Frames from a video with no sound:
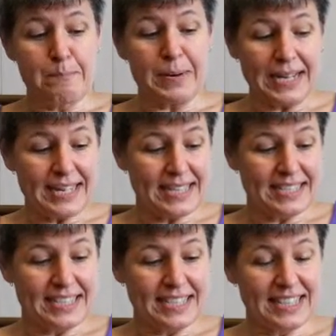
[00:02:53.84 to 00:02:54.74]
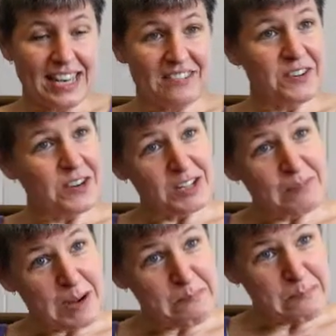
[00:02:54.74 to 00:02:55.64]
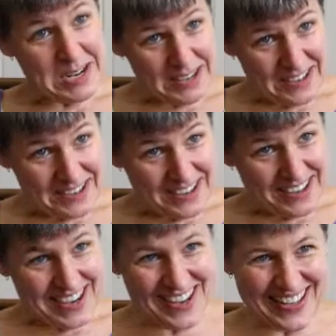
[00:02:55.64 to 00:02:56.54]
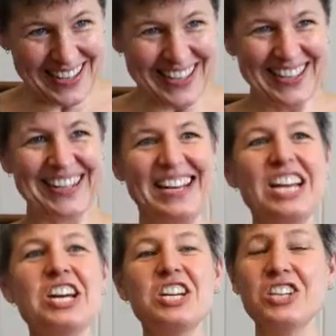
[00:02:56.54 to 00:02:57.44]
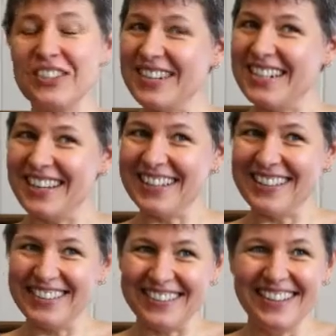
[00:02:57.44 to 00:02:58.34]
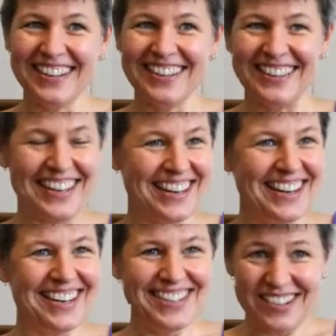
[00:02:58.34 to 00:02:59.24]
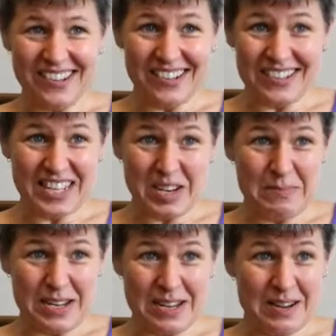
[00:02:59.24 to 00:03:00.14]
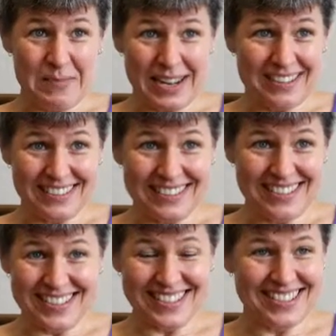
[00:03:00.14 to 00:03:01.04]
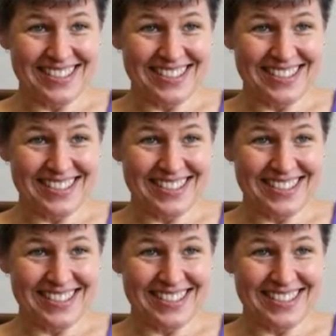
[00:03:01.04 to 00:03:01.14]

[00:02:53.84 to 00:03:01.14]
But if you ask my mother, she would tell you that she knew I was going to be a biologist